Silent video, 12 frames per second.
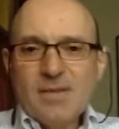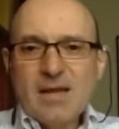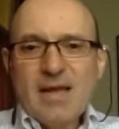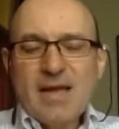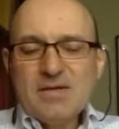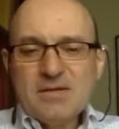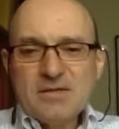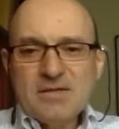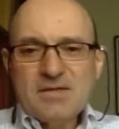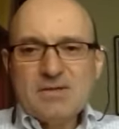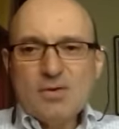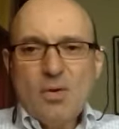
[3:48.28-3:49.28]
agencies
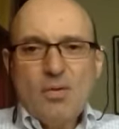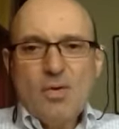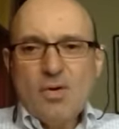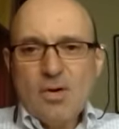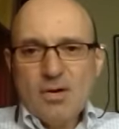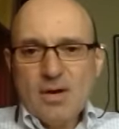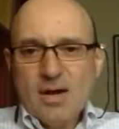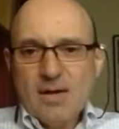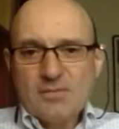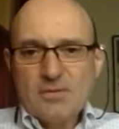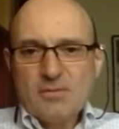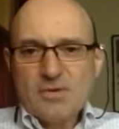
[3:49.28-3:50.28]
no longer
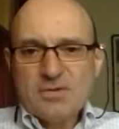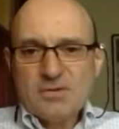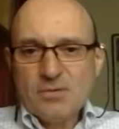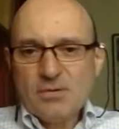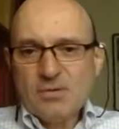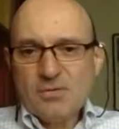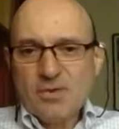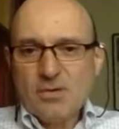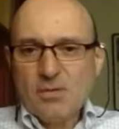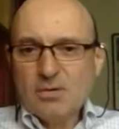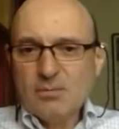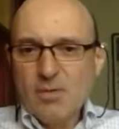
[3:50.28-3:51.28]
have to resort to the
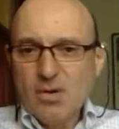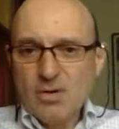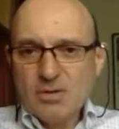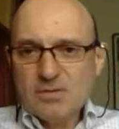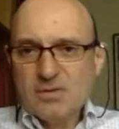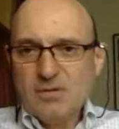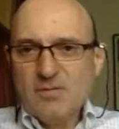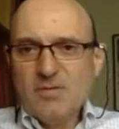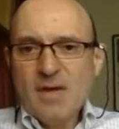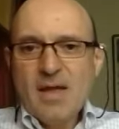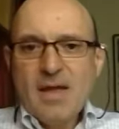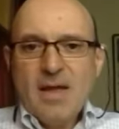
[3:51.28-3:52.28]
old models of
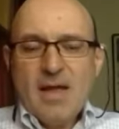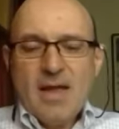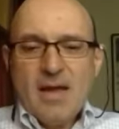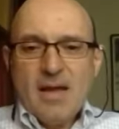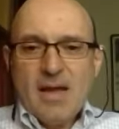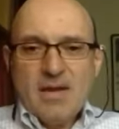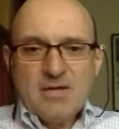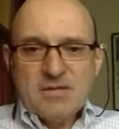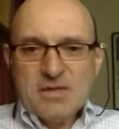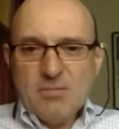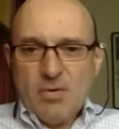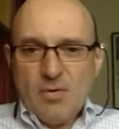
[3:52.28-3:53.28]
agency
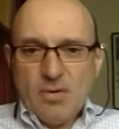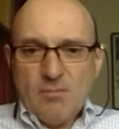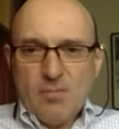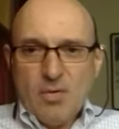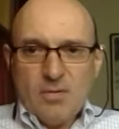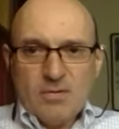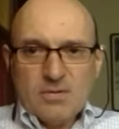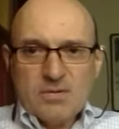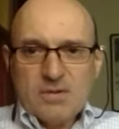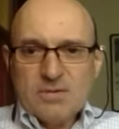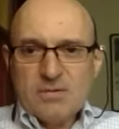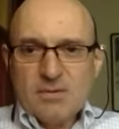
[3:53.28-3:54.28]
volume
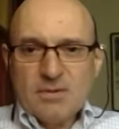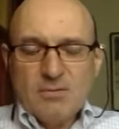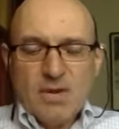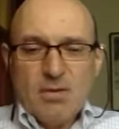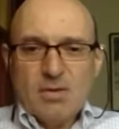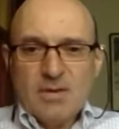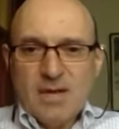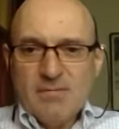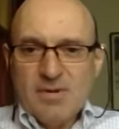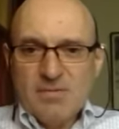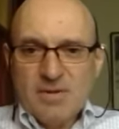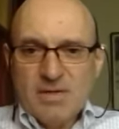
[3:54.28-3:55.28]
bonuses, what we call
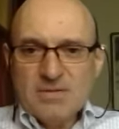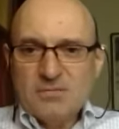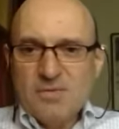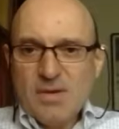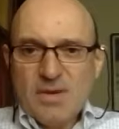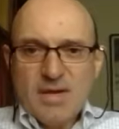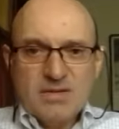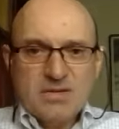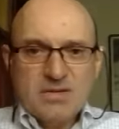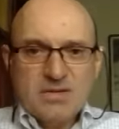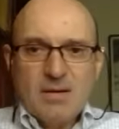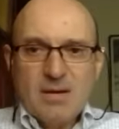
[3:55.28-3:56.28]
ABVs, rebates,
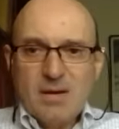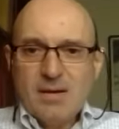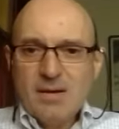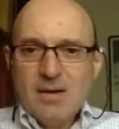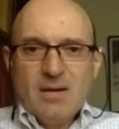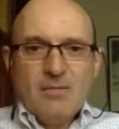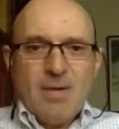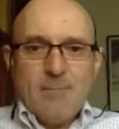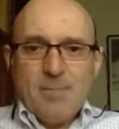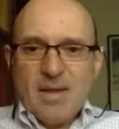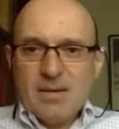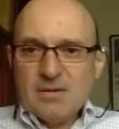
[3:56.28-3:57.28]
uh,
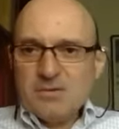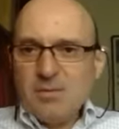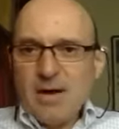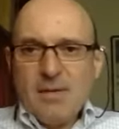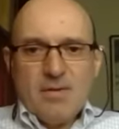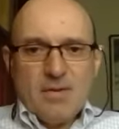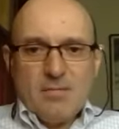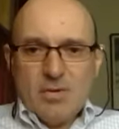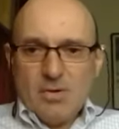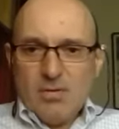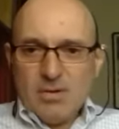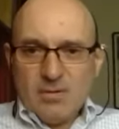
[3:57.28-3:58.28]
rappels, whatever they were
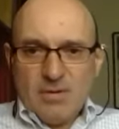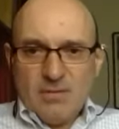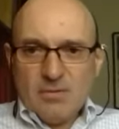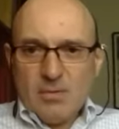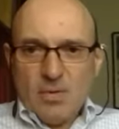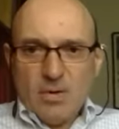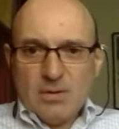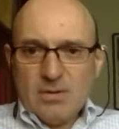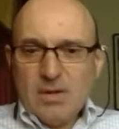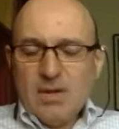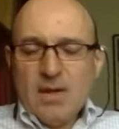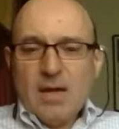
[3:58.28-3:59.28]
called around the world,
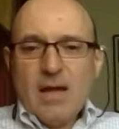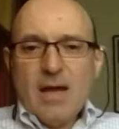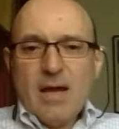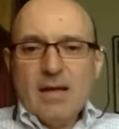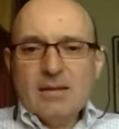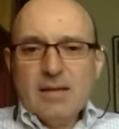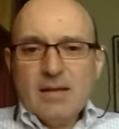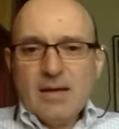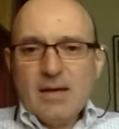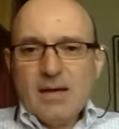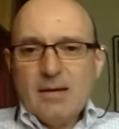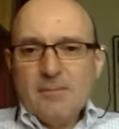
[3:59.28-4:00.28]
and
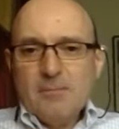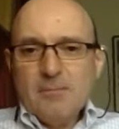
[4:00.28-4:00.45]
uh,